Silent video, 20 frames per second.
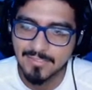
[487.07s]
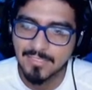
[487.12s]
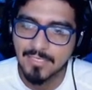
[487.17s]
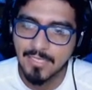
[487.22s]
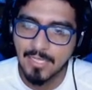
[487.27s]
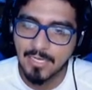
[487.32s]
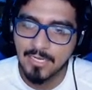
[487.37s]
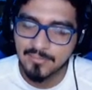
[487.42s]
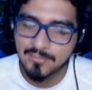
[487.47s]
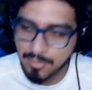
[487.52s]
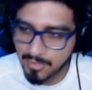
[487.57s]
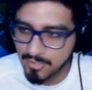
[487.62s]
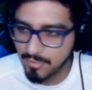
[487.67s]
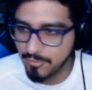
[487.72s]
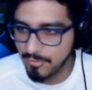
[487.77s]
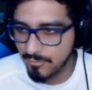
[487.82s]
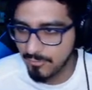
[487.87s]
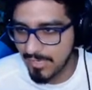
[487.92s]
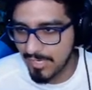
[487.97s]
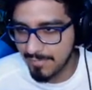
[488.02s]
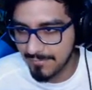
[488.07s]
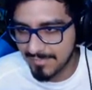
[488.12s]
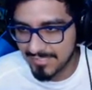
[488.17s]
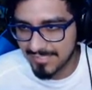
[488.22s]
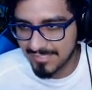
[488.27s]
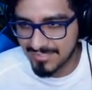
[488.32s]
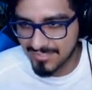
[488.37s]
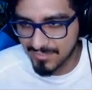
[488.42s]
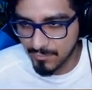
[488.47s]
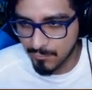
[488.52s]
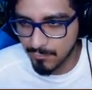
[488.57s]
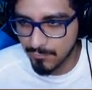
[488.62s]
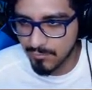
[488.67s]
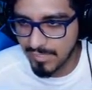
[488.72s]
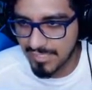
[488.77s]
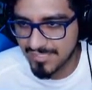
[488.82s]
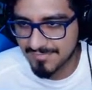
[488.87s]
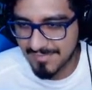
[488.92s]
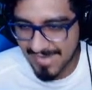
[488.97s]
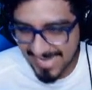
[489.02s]
Let's put Loon away because Loon
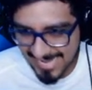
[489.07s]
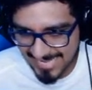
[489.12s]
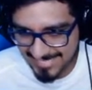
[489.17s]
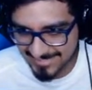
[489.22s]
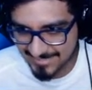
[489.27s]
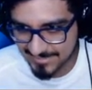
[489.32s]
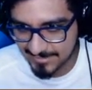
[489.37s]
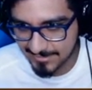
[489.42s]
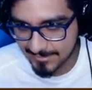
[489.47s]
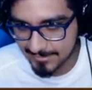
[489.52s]
has passed.